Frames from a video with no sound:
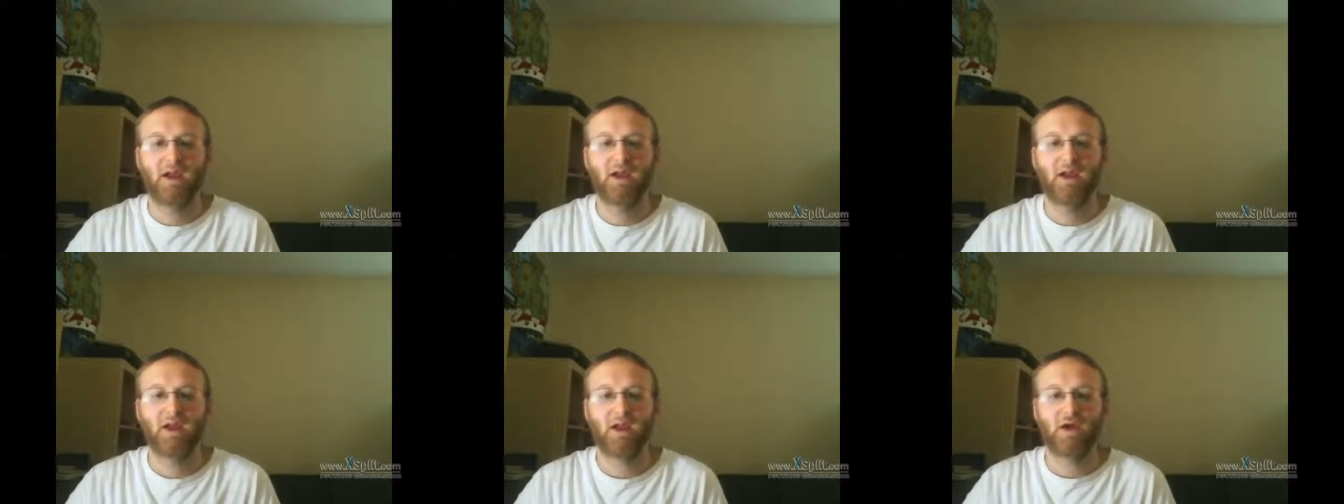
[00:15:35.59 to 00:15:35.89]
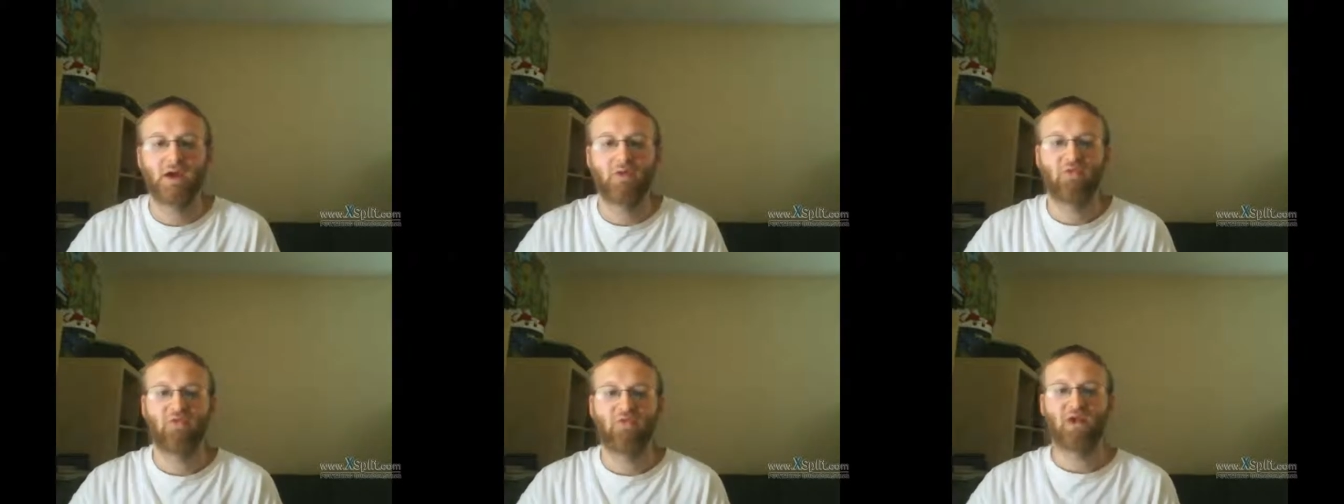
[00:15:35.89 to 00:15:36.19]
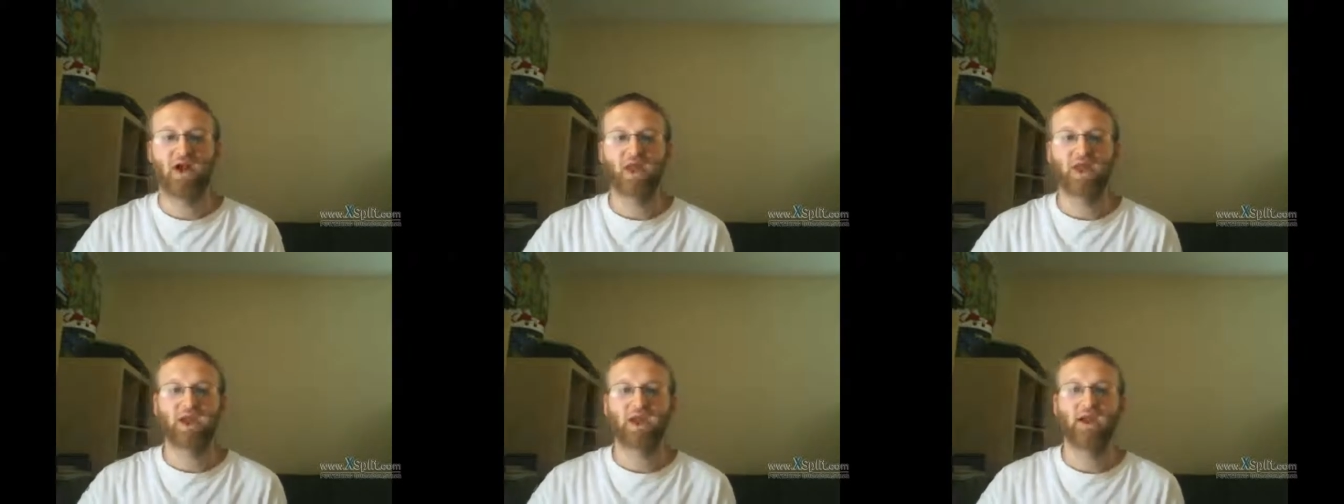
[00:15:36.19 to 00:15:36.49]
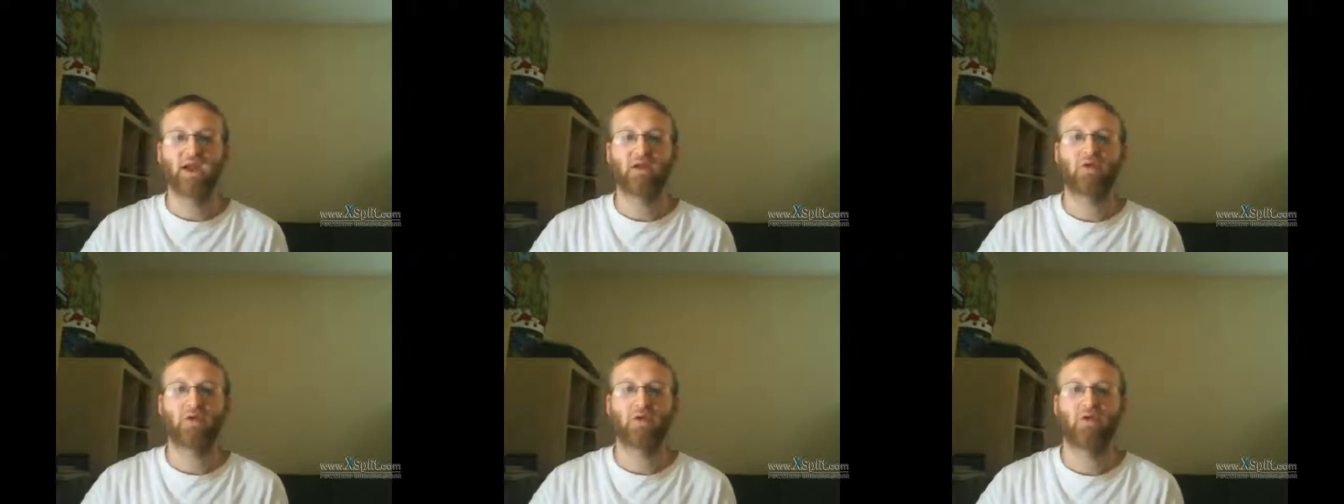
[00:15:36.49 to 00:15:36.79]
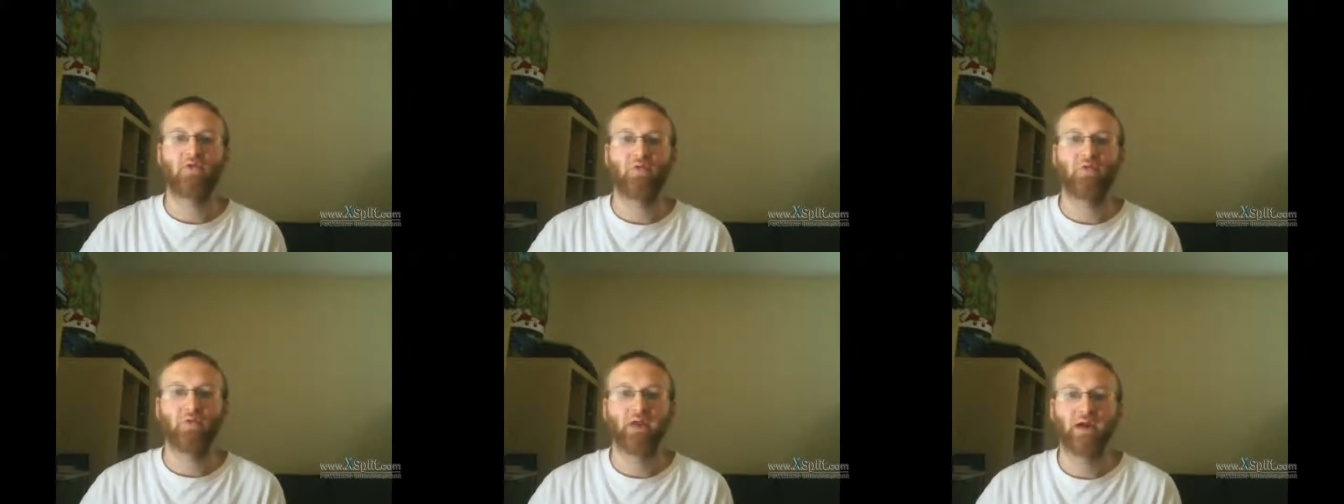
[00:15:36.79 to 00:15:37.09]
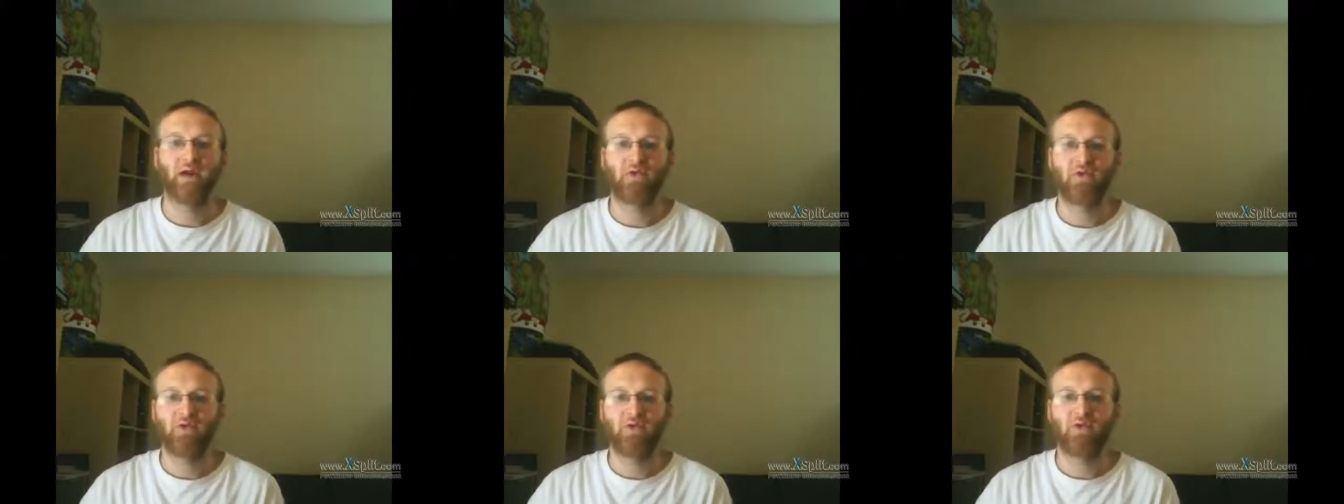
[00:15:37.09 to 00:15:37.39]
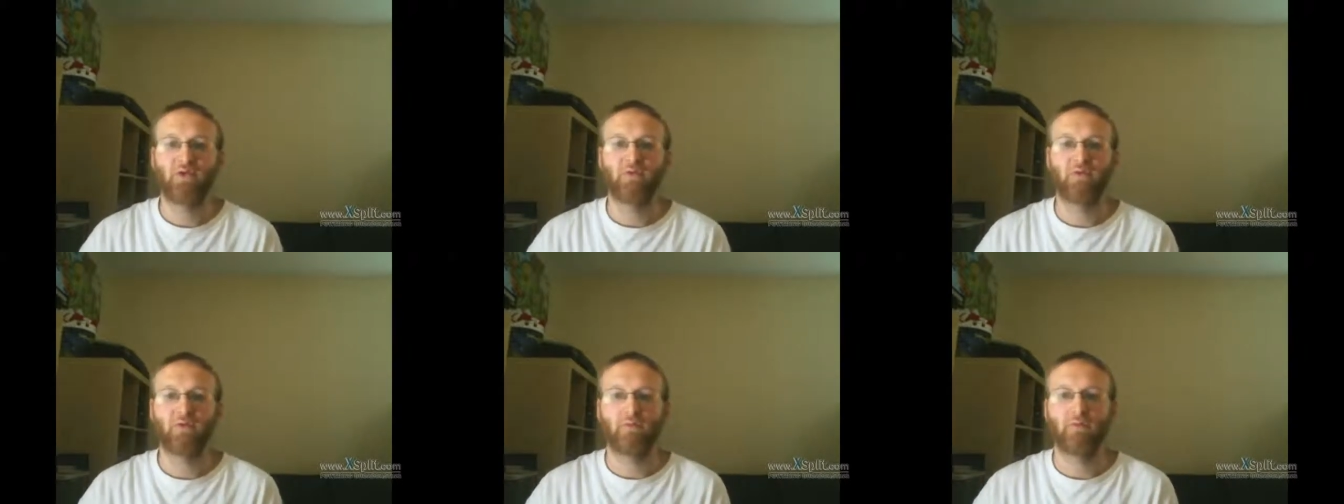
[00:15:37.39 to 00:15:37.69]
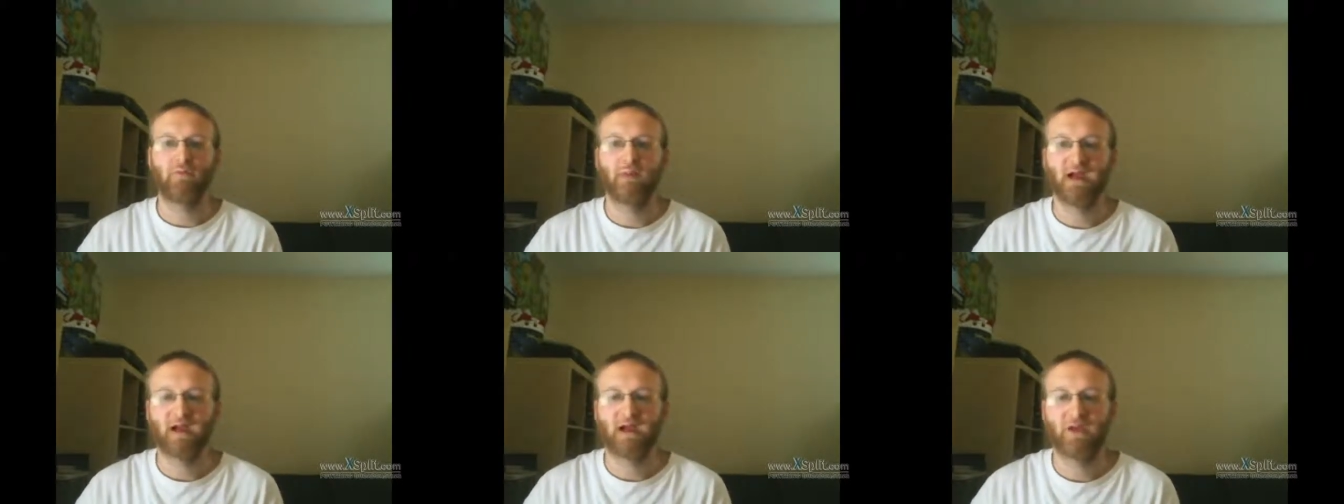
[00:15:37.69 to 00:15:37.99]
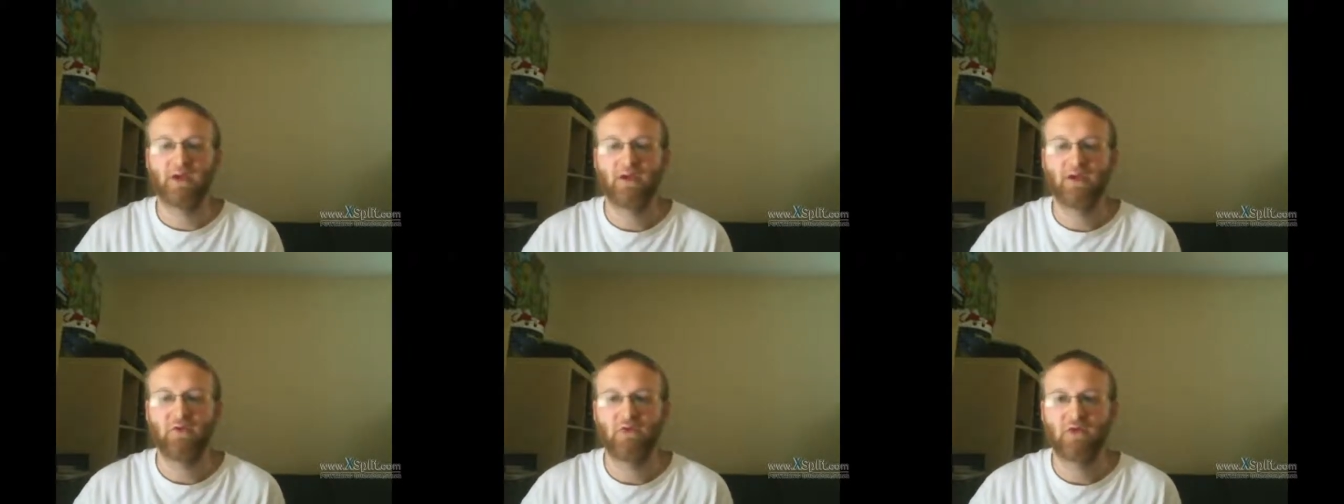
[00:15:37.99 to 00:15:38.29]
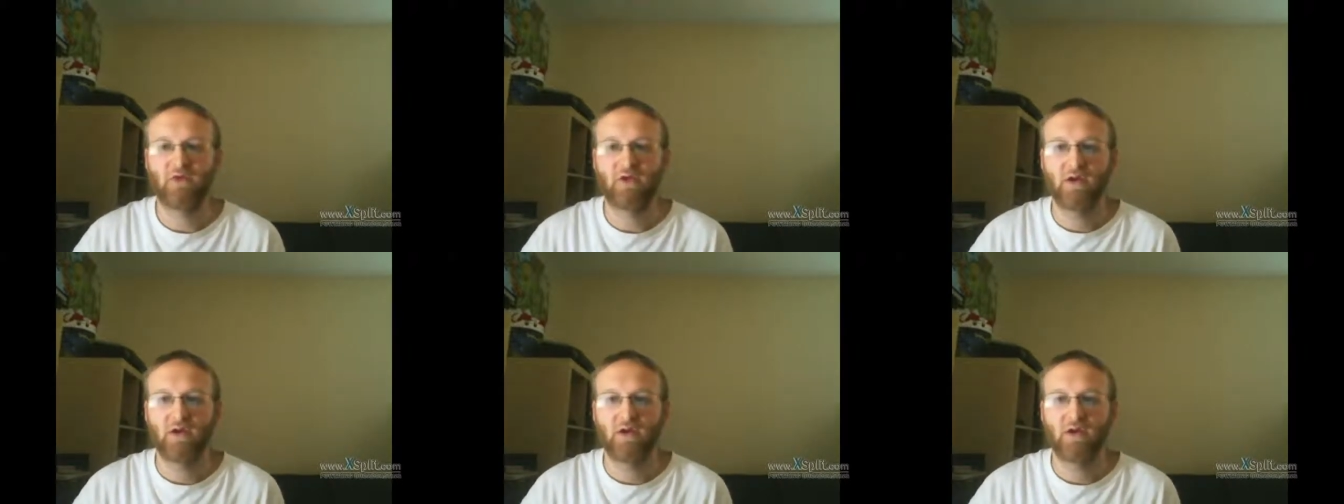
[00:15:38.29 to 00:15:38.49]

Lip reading: You know, Sonic Heroes, PS2, Megadisc,